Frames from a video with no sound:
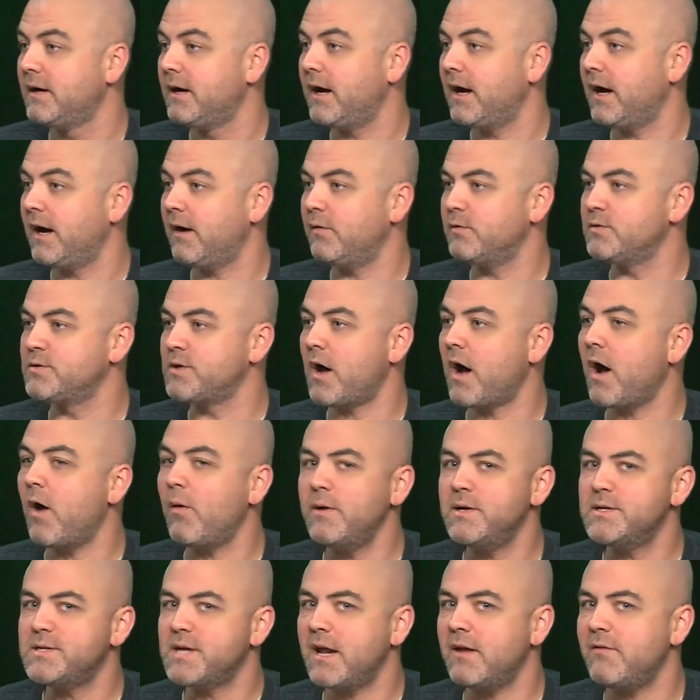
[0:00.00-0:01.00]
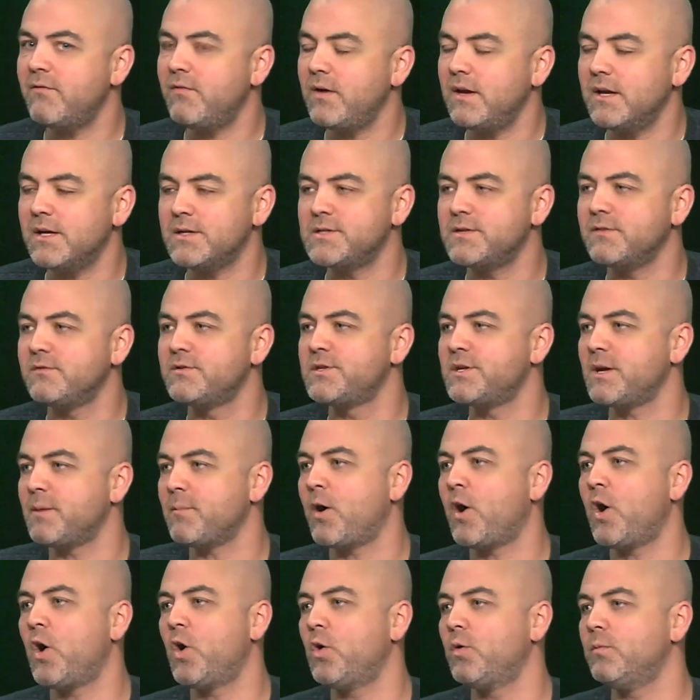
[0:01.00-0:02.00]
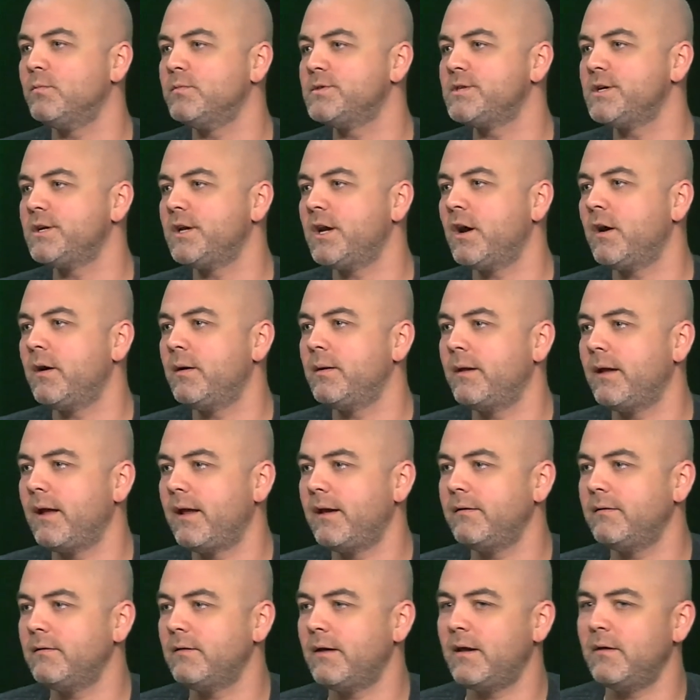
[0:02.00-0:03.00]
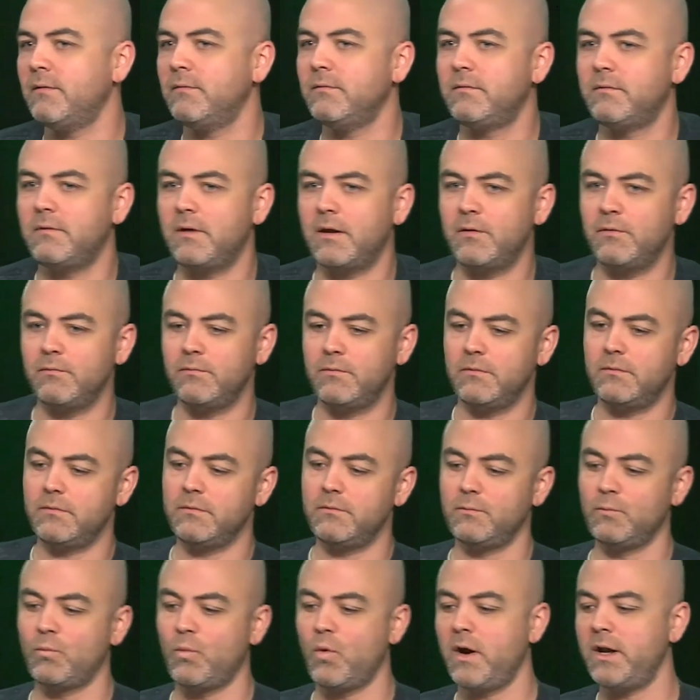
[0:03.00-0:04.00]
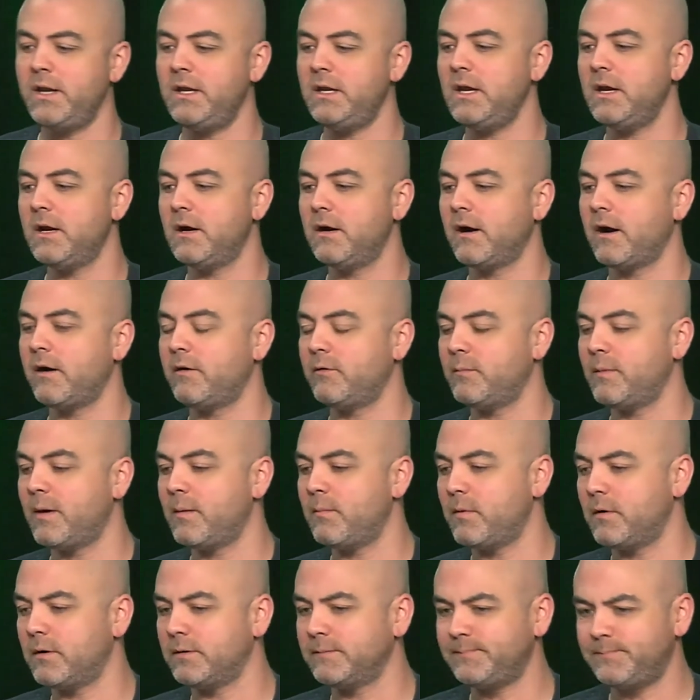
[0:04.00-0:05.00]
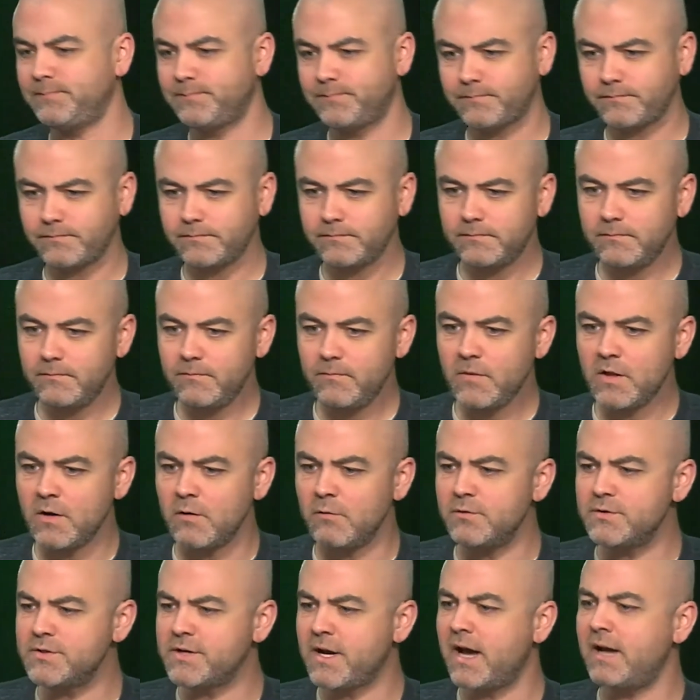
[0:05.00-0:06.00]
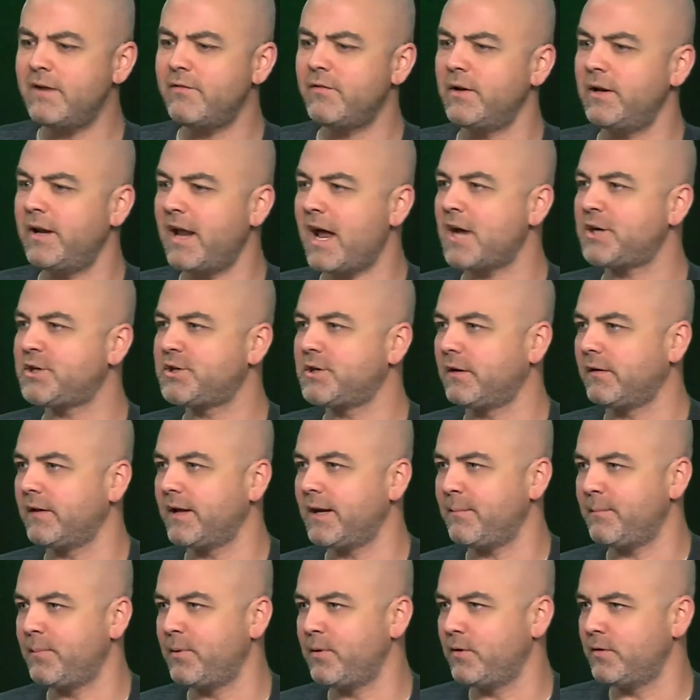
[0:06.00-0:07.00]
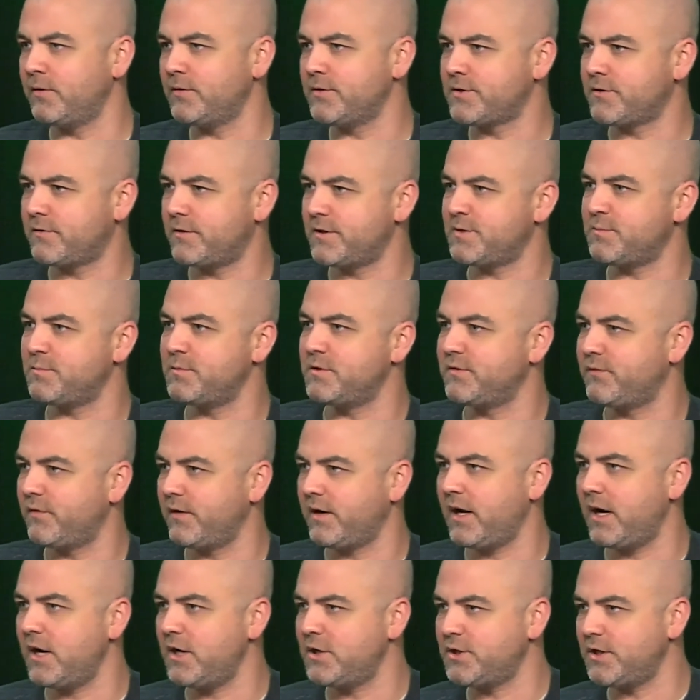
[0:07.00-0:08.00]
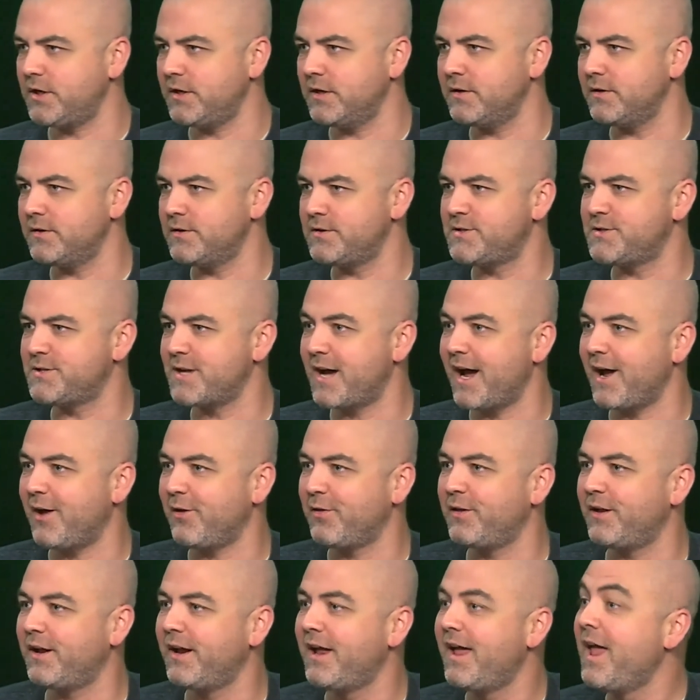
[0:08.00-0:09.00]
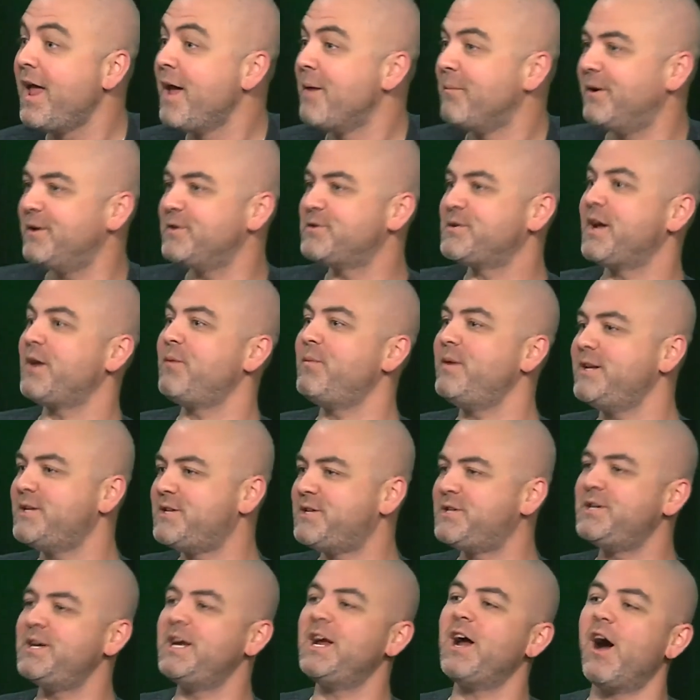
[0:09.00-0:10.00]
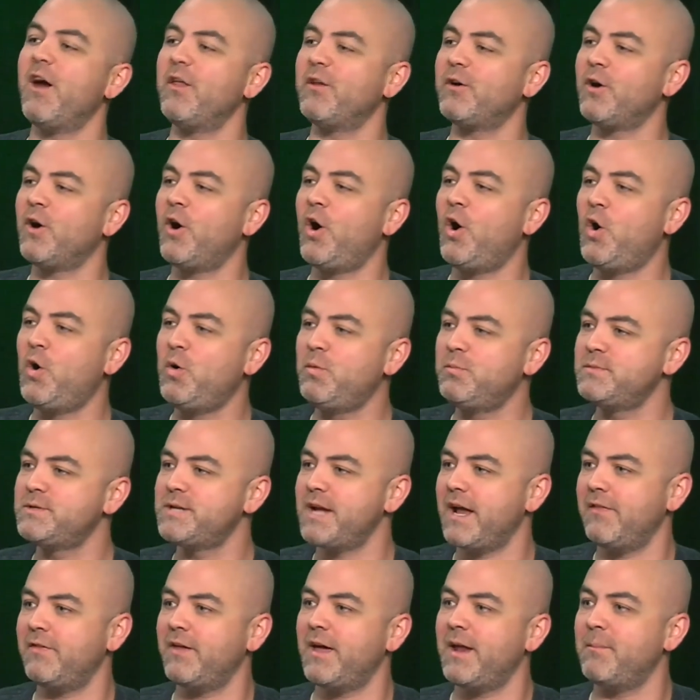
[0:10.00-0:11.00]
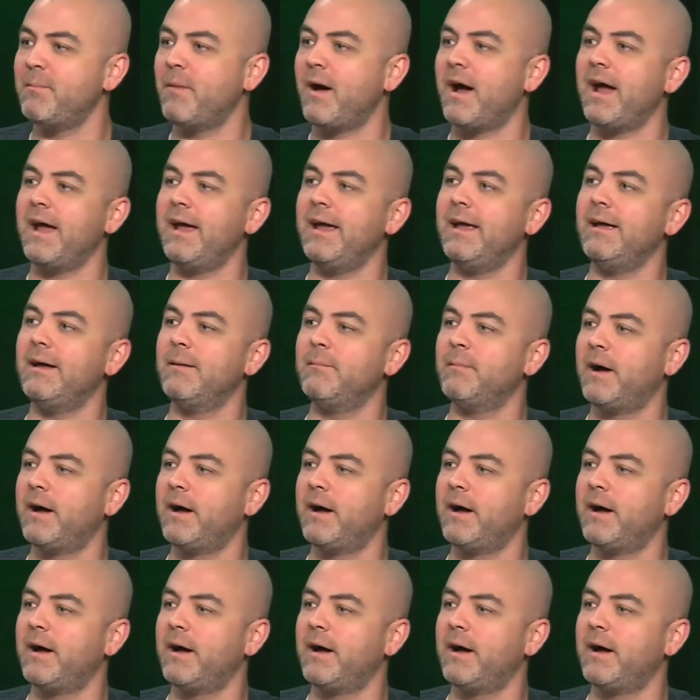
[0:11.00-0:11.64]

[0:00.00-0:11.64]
I was always envious of some homes, and one year I remember it was kind of a National Lampoon's Christmas Vacation style thing, but it was like we'd see other homes, and then my